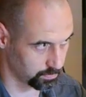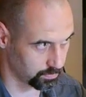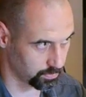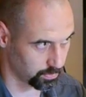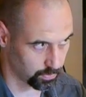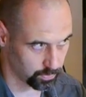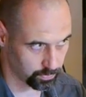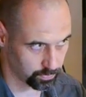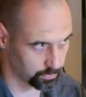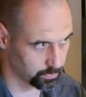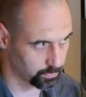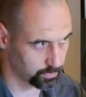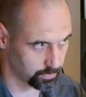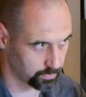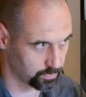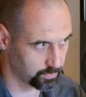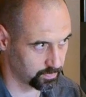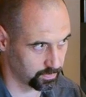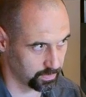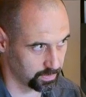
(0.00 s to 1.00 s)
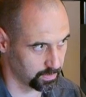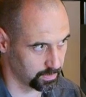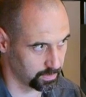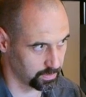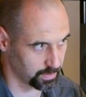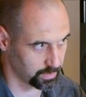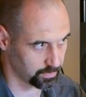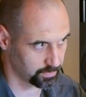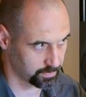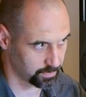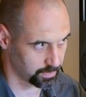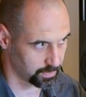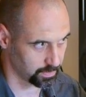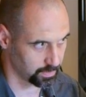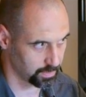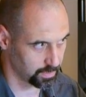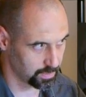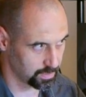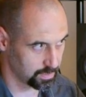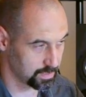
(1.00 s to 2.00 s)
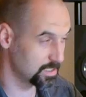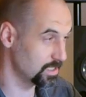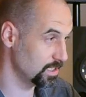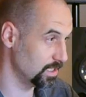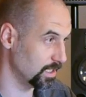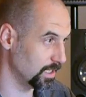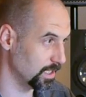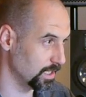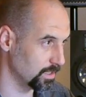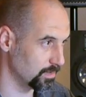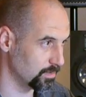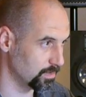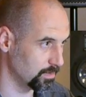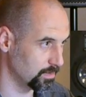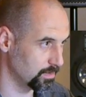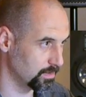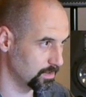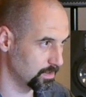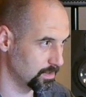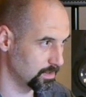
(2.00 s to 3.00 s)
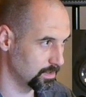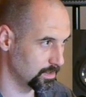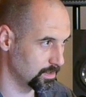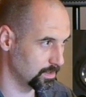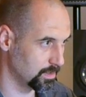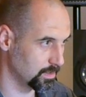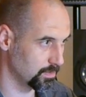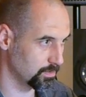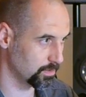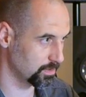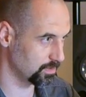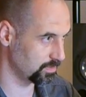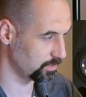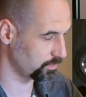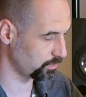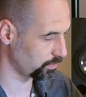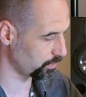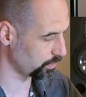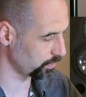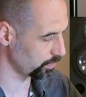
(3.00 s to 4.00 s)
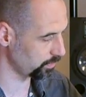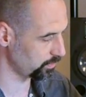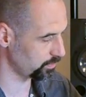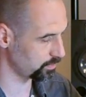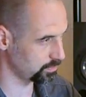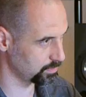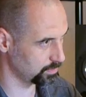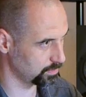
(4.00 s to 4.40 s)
do, C, C again. So this is a chord.